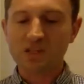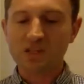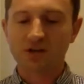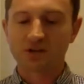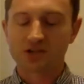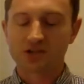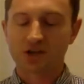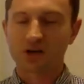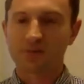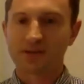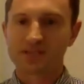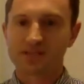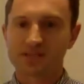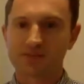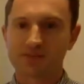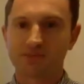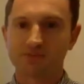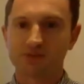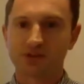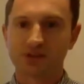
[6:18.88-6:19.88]
talk about
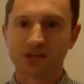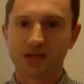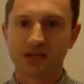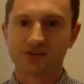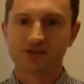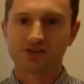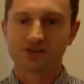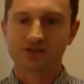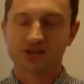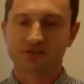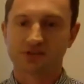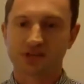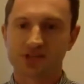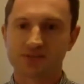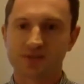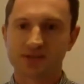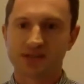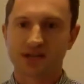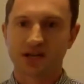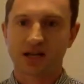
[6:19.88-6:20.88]
some really interesting
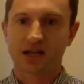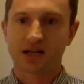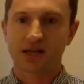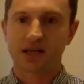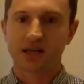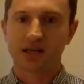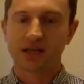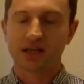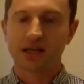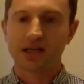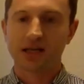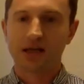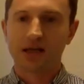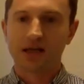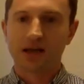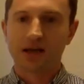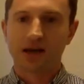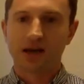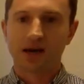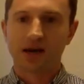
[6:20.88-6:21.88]
recipes that I like
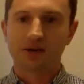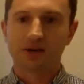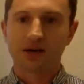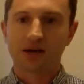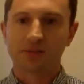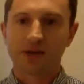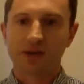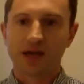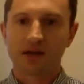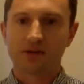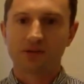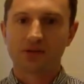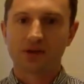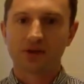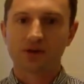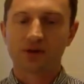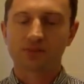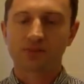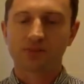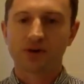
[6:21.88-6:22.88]
coming out of the
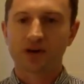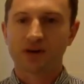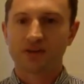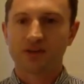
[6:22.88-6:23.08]
cookbook.